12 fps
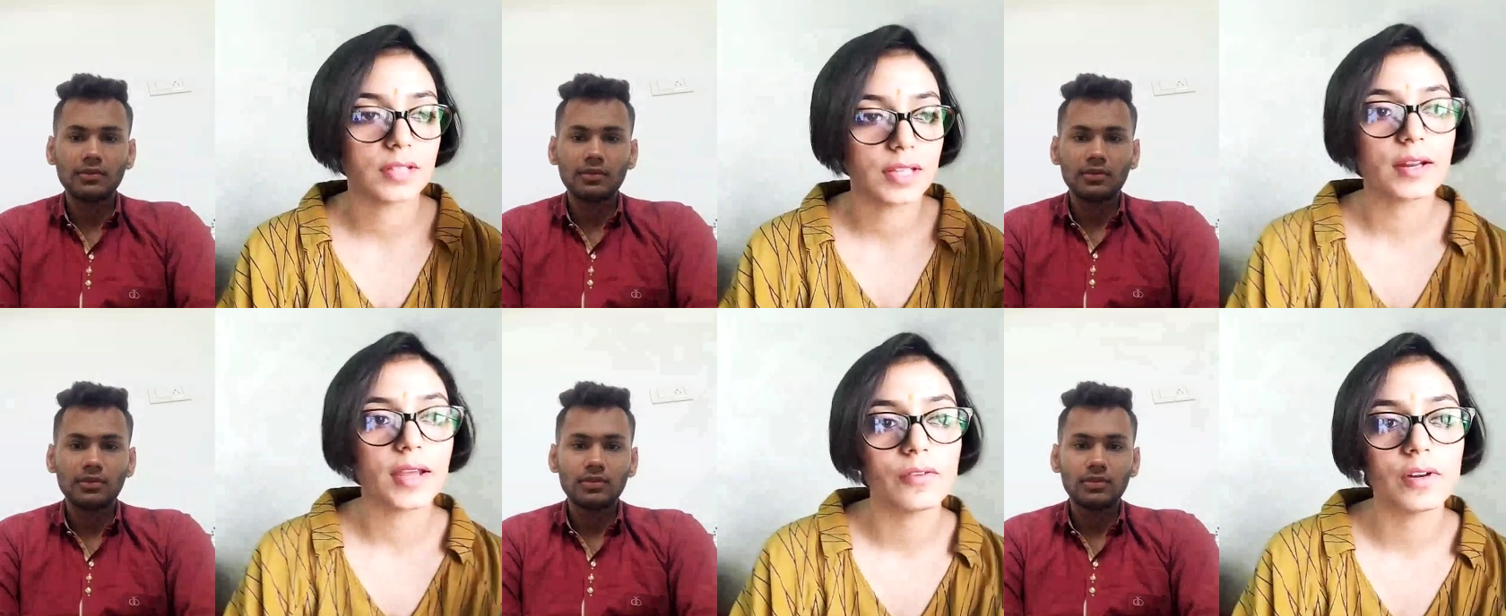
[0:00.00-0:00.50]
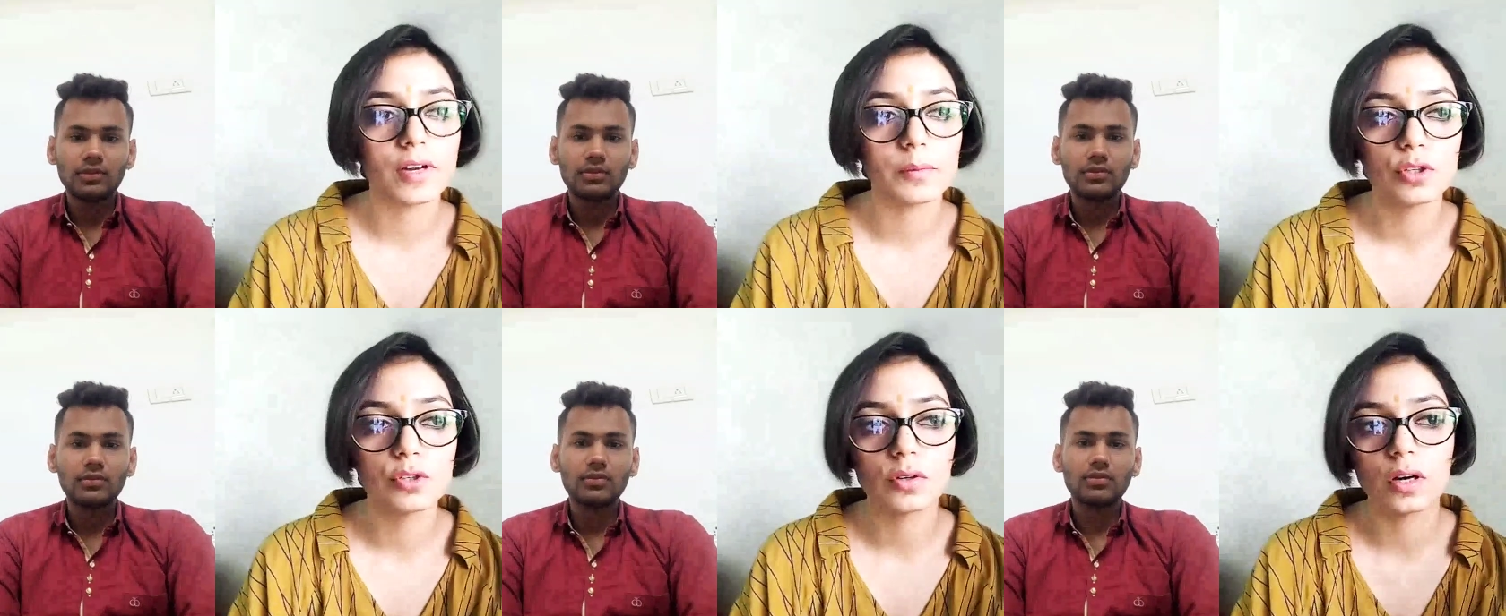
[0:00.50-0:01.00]
Speaker 1: they are
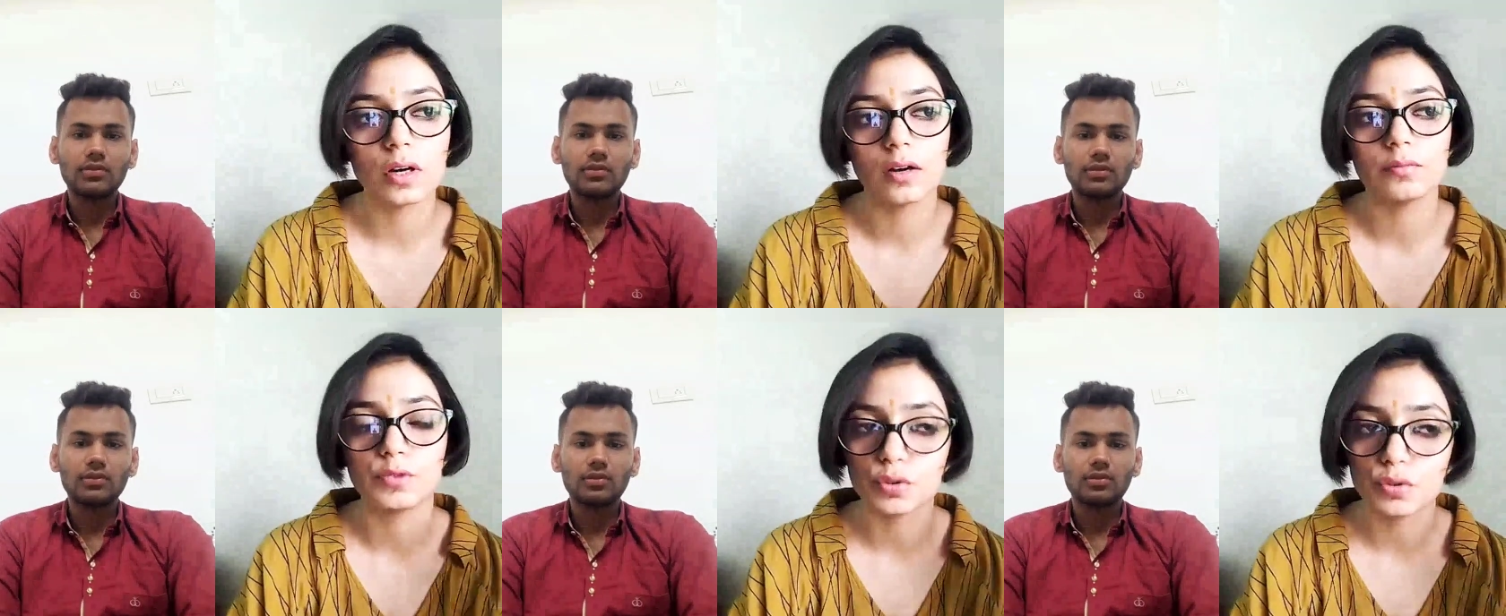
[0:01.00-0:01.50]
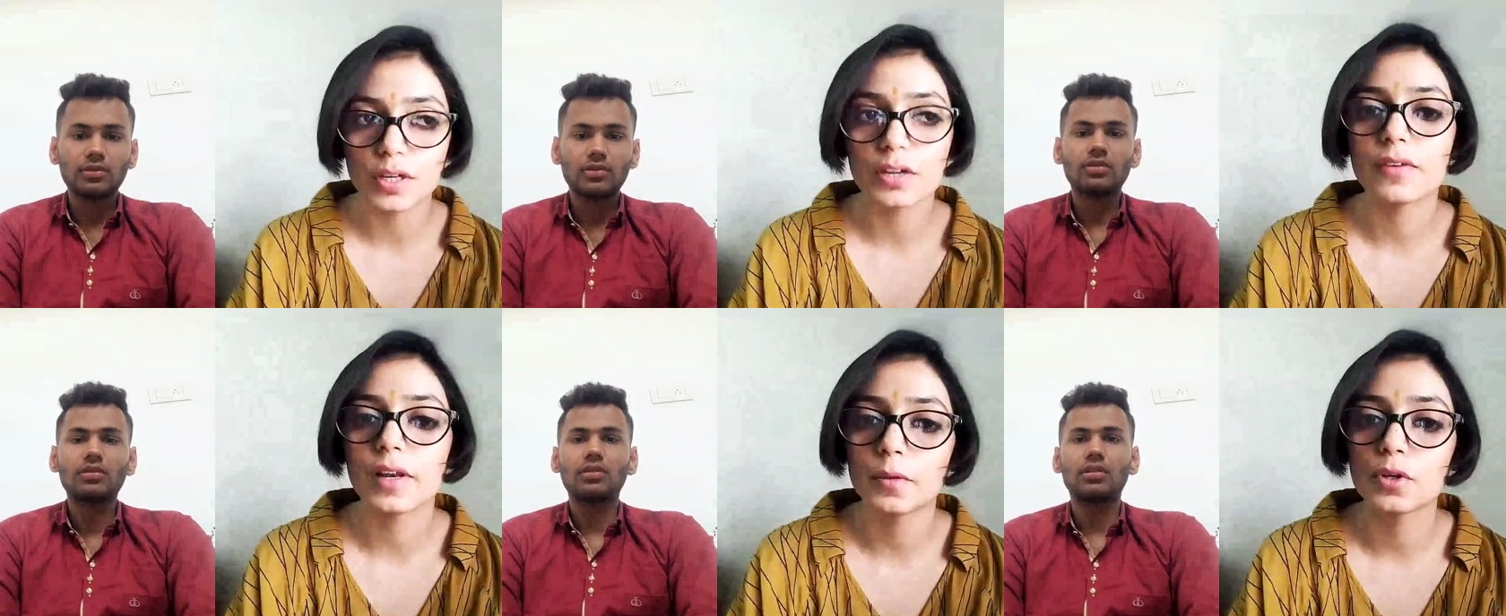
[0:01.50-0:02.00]
available,
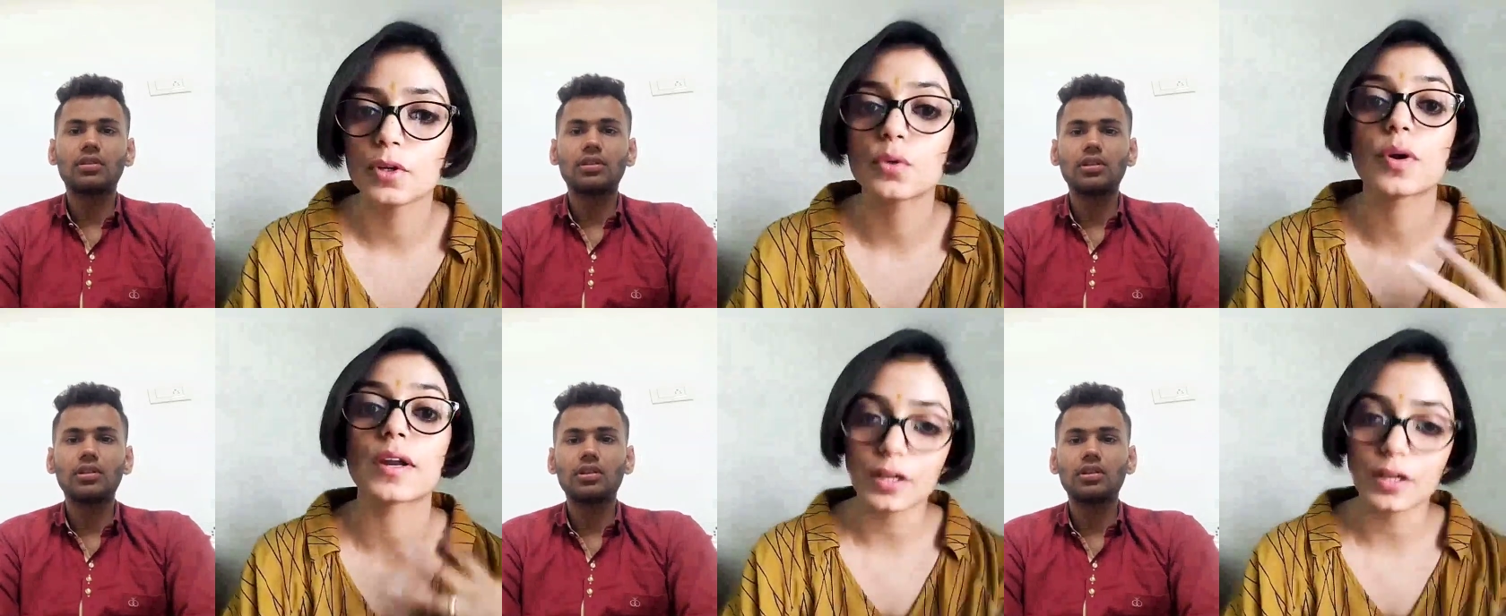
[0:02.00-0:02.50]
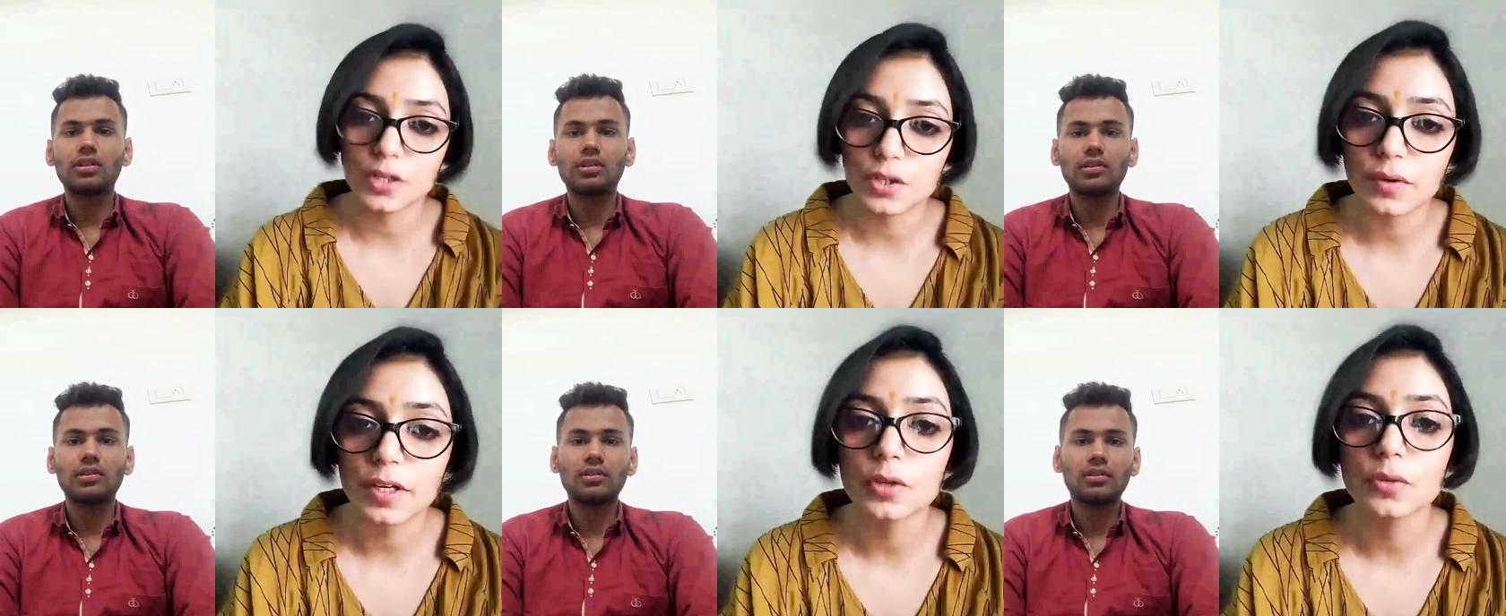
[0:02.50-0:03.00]
tutor available to
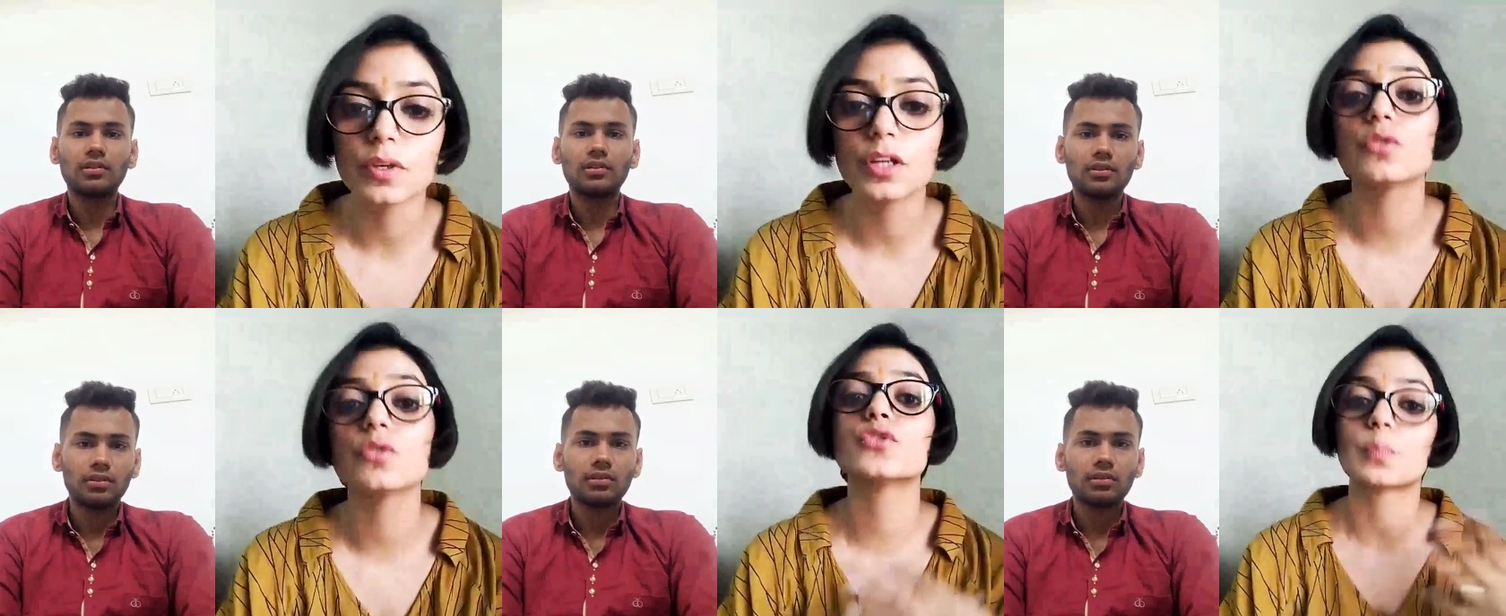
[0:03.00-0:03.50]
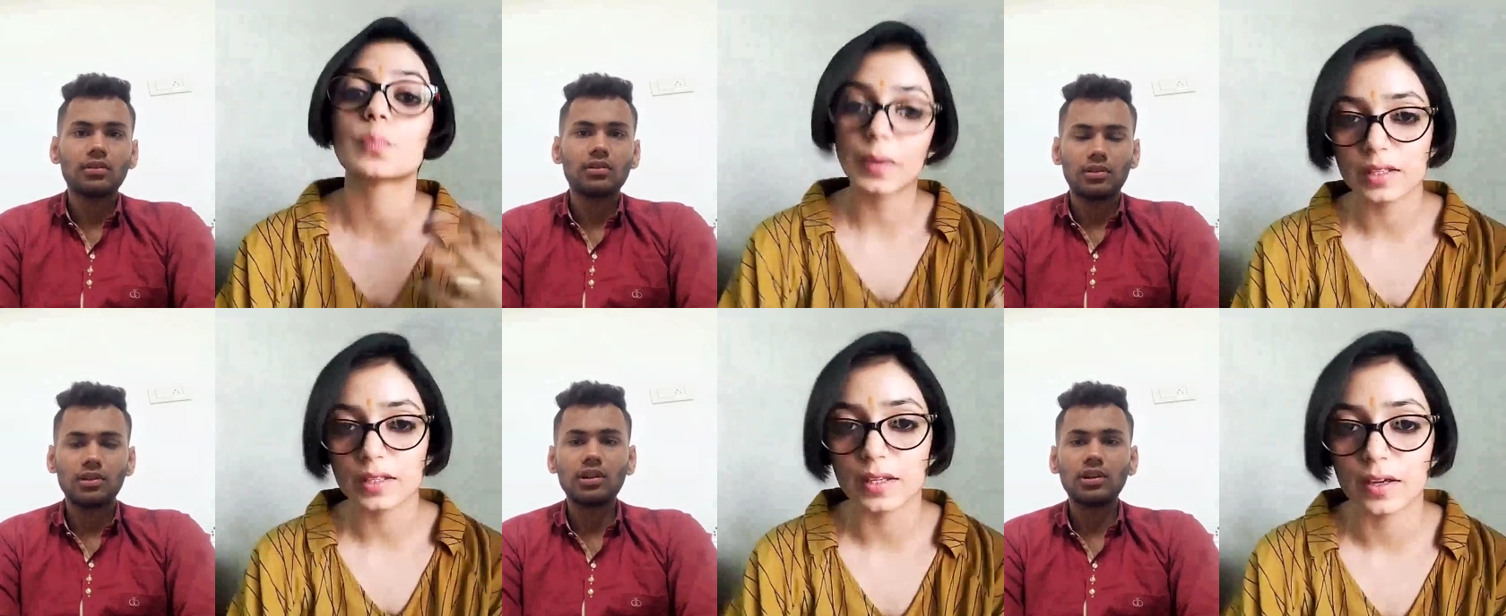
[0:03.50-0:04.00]
correct you, and you need to
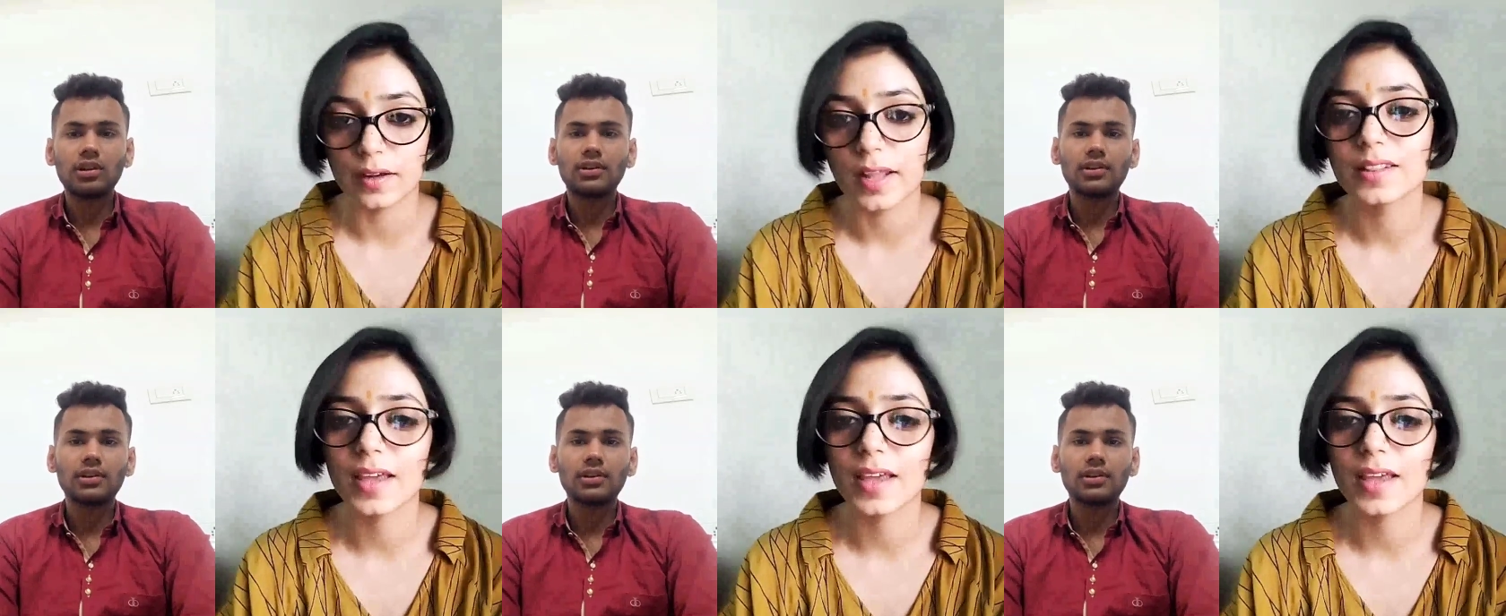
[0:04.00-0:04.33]
speak there.